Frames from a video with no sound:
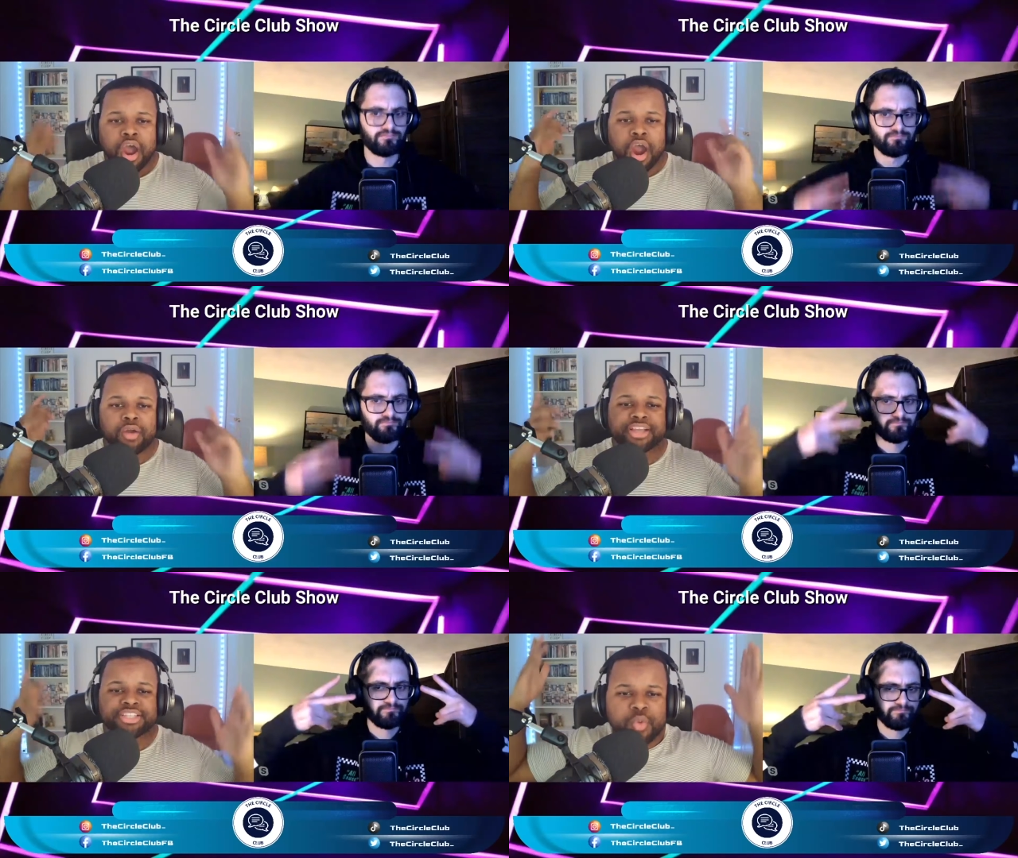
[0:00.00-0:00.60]
Speaker 1: All
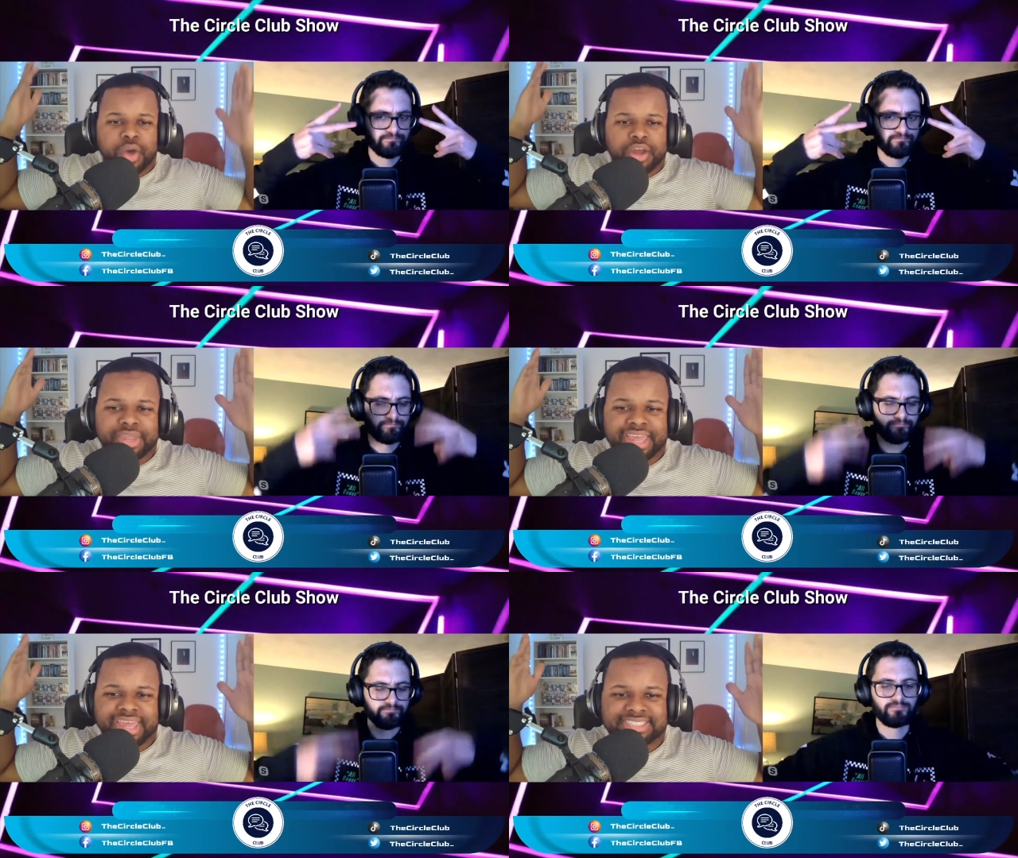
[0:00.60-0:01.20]
right, so why don't we
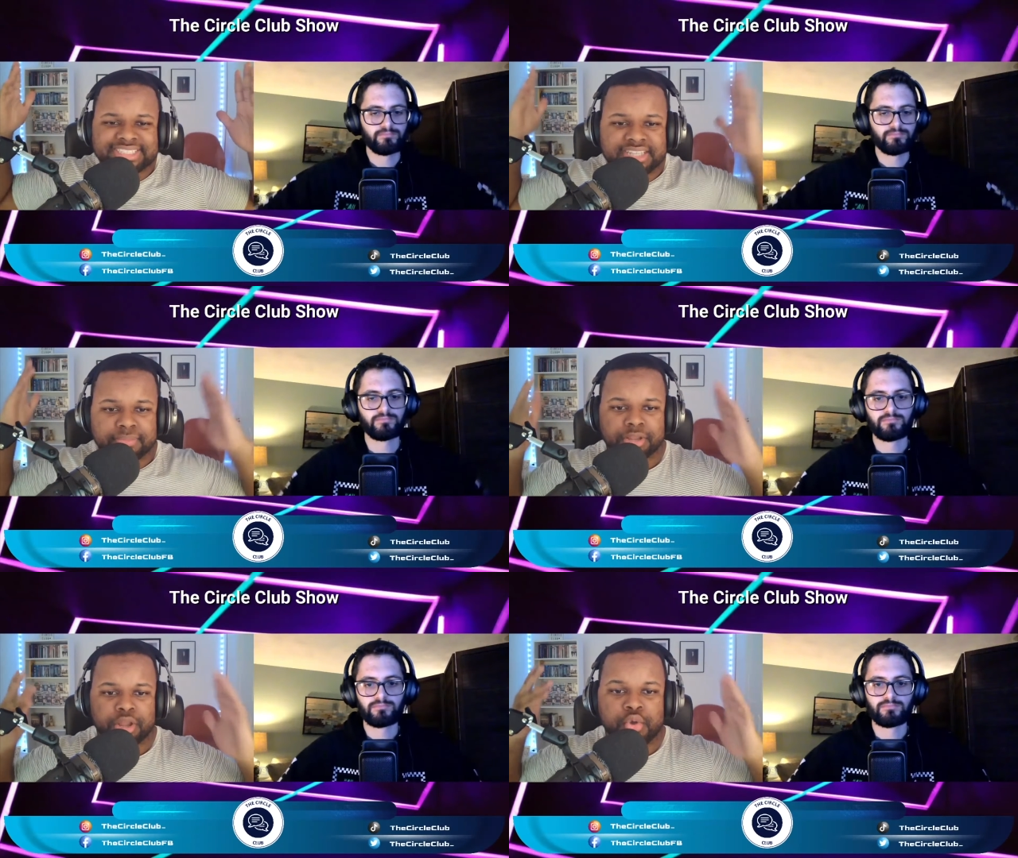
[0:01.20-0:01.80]
get into
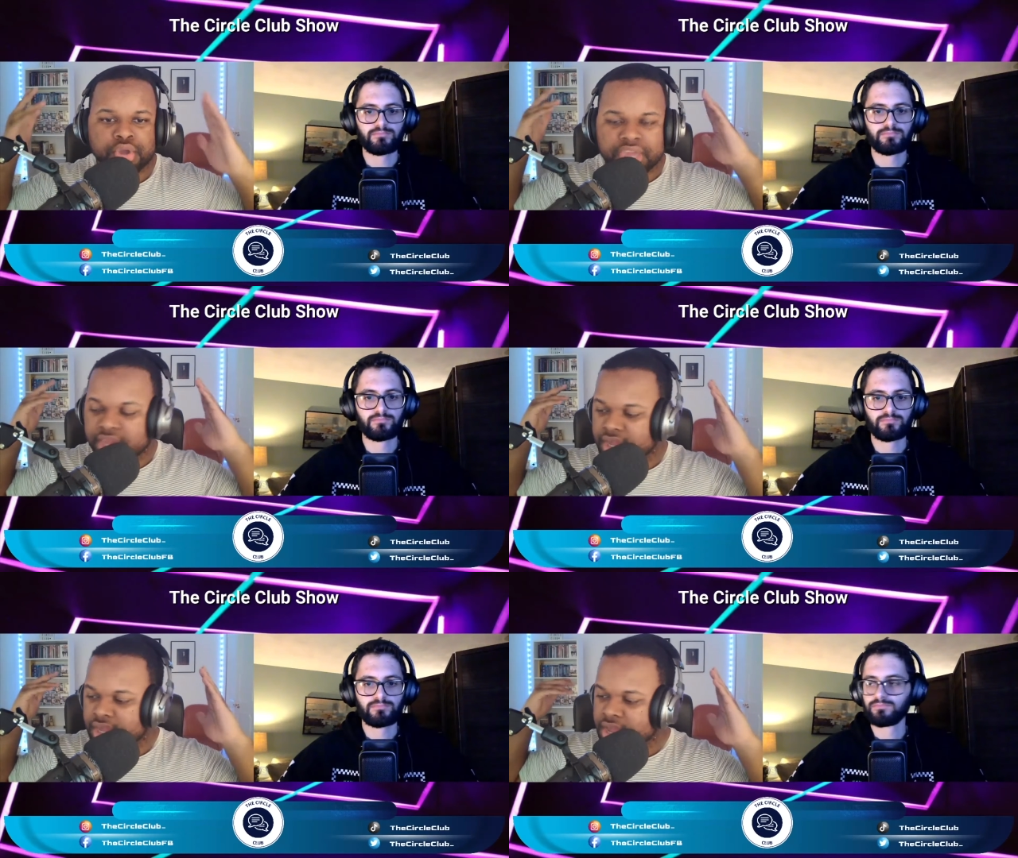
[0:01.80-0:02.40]
some
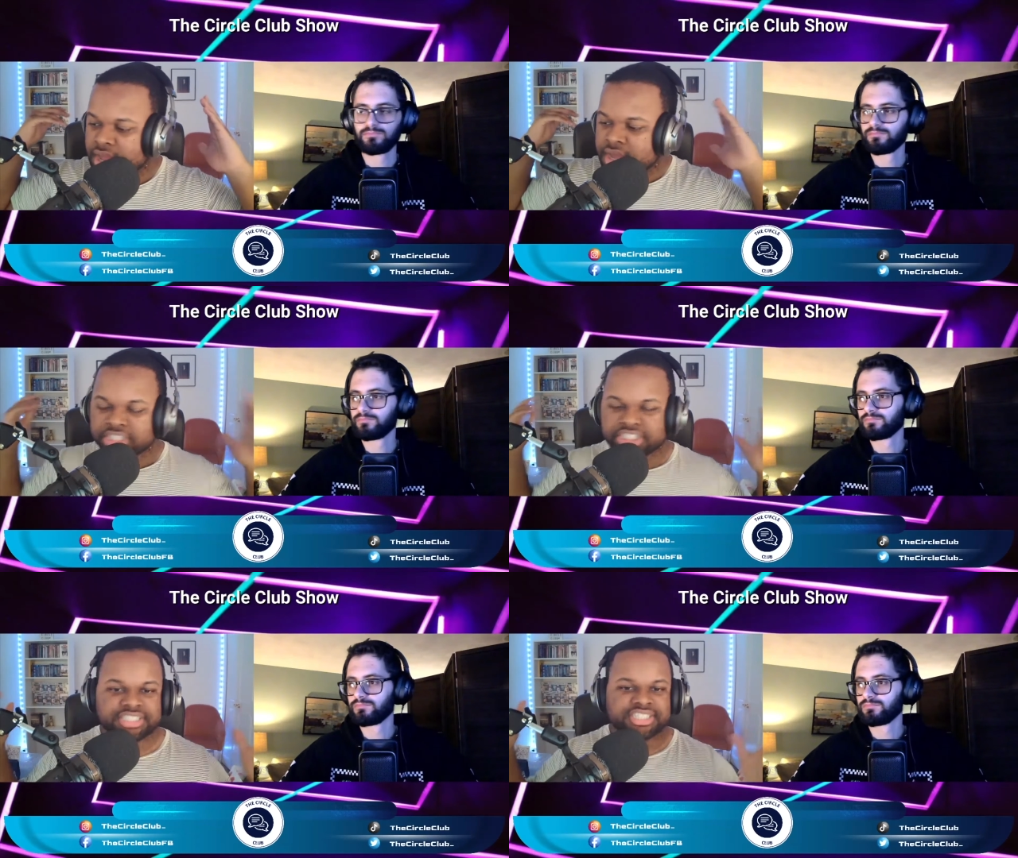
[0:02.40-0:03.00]
Loki,
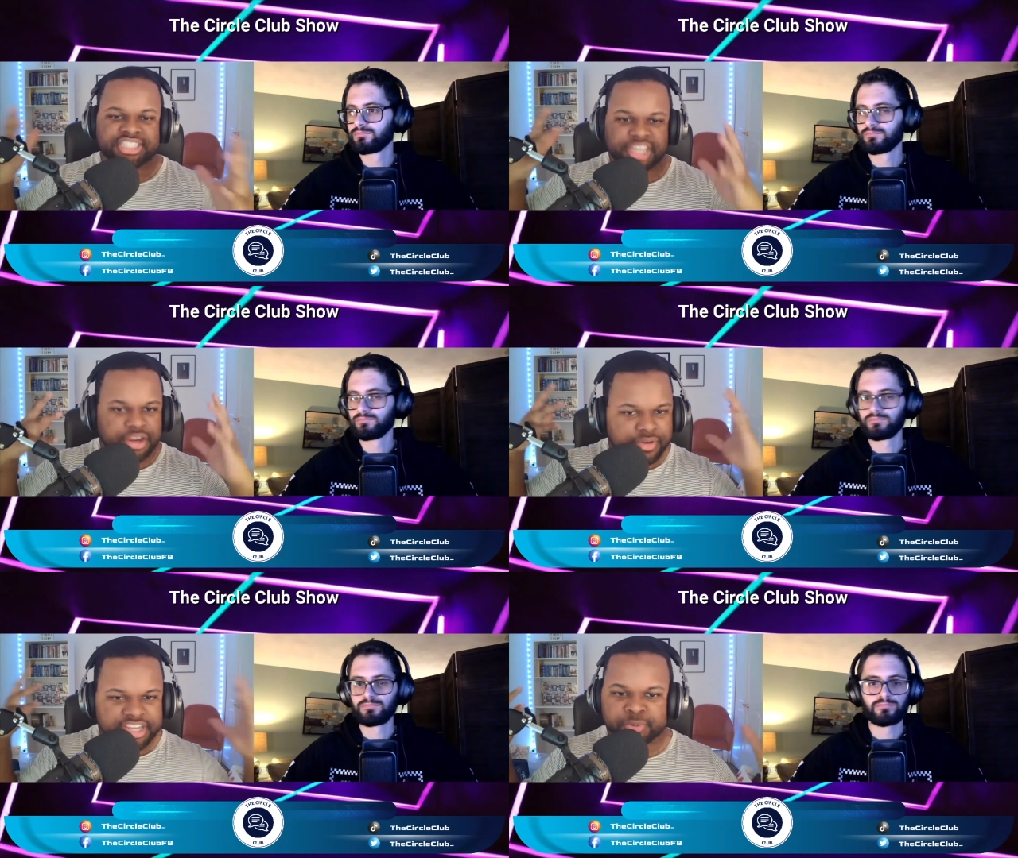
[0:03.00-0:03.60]
just the
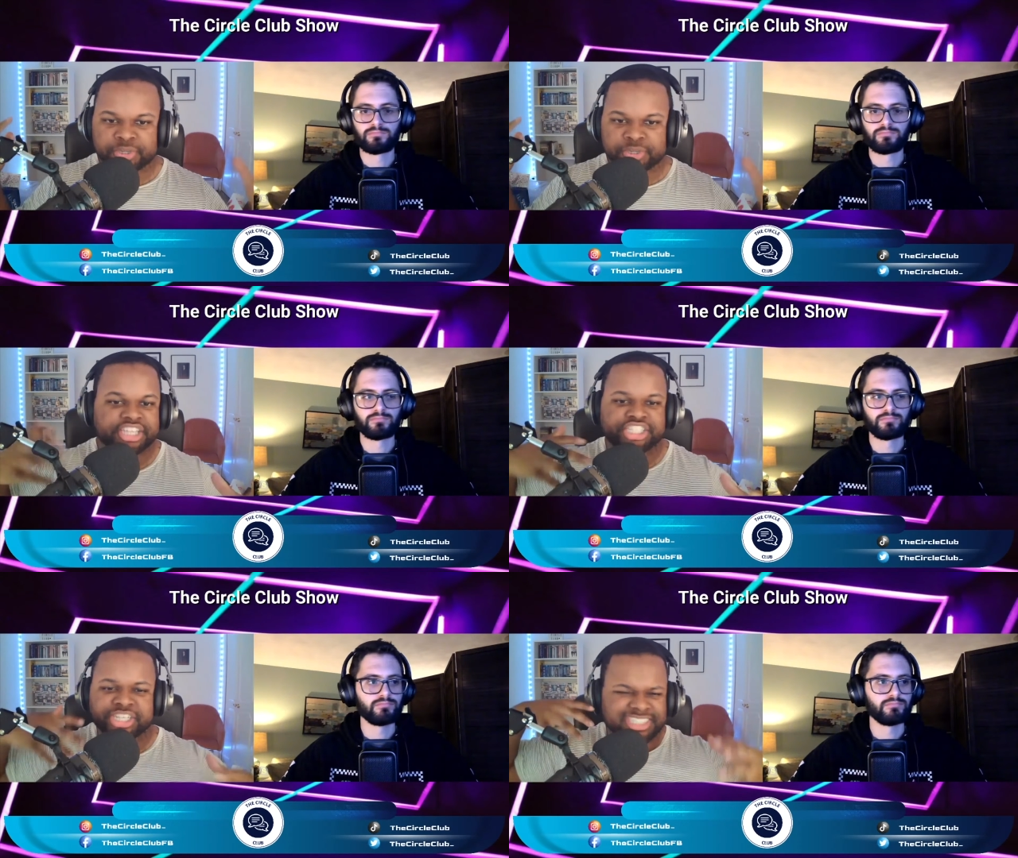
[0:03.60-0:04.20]
series
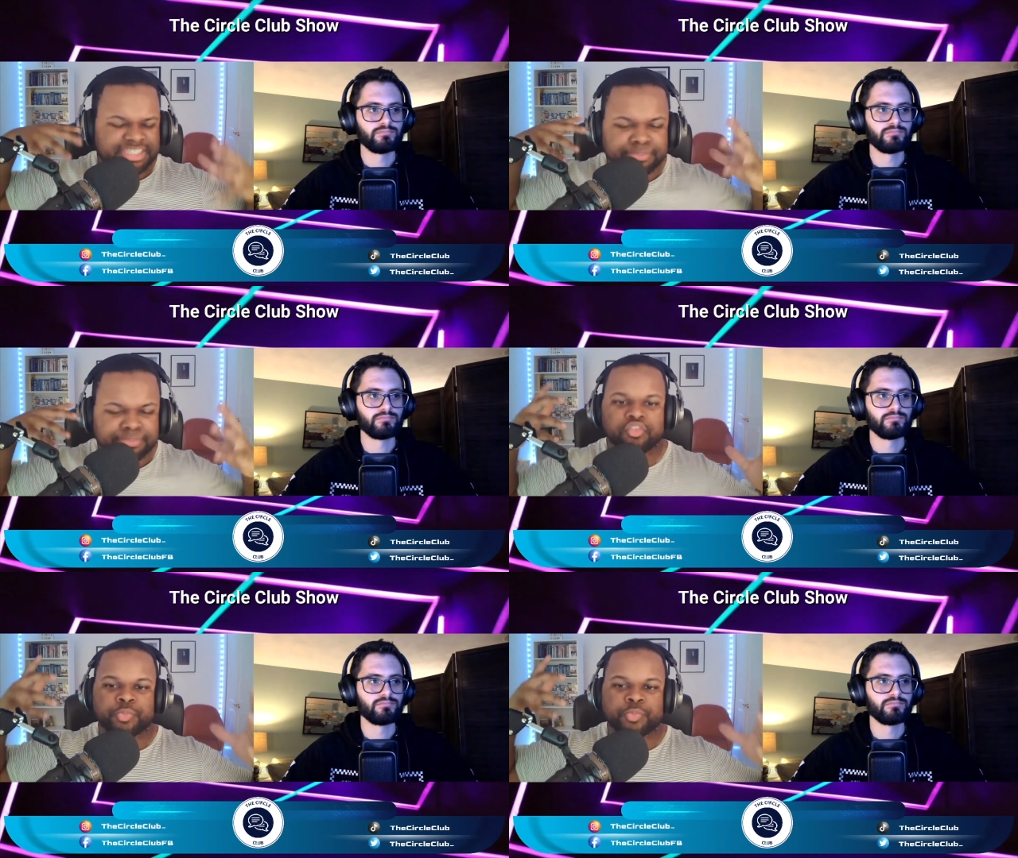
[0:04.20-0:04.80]
predictions,
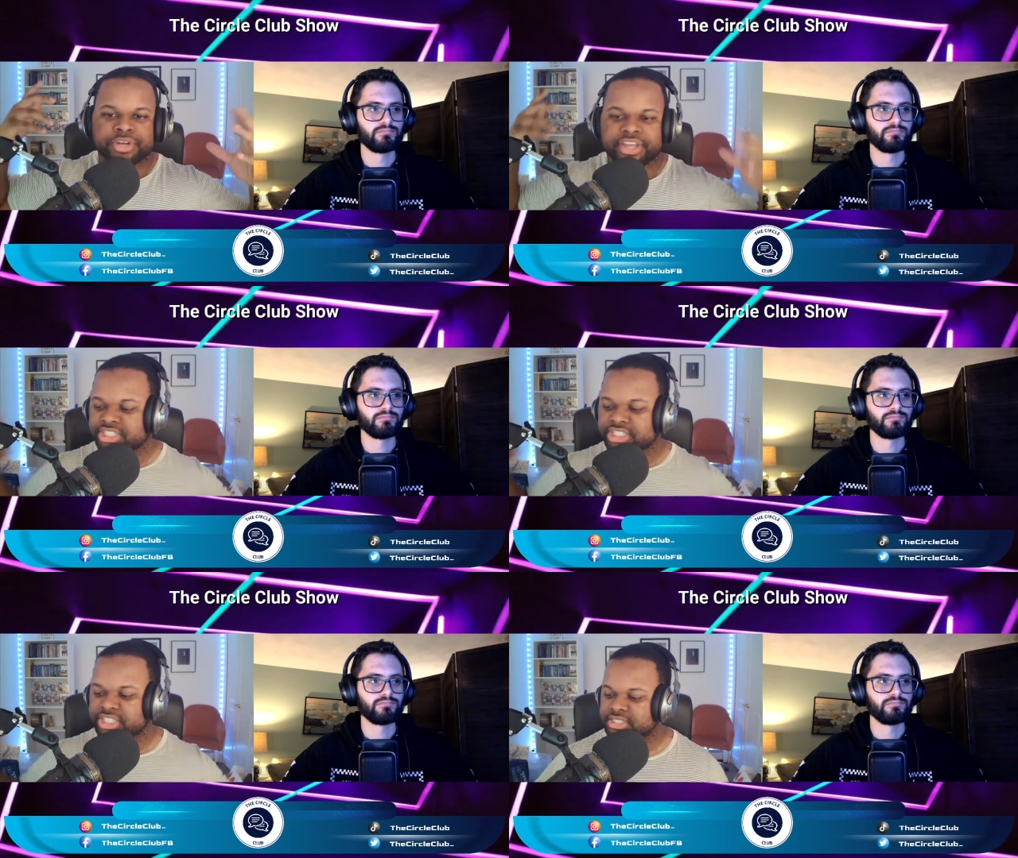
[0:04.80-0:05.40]
Marvel
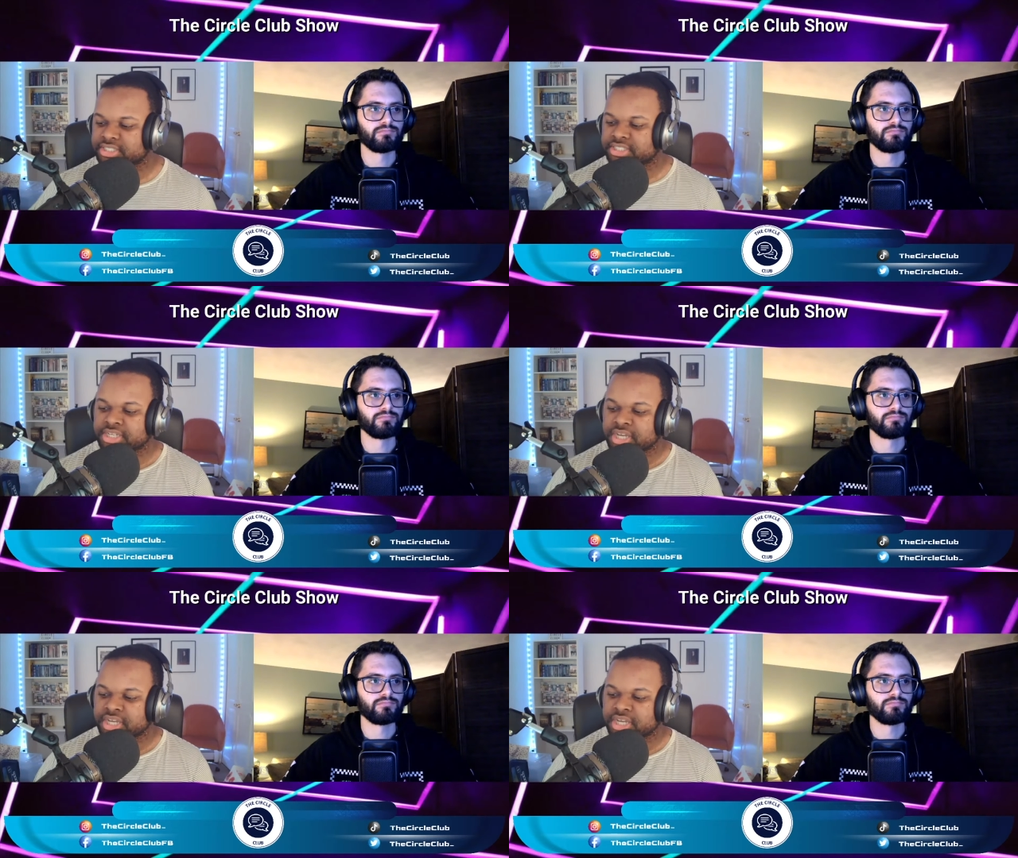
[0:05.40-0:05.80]
predictions.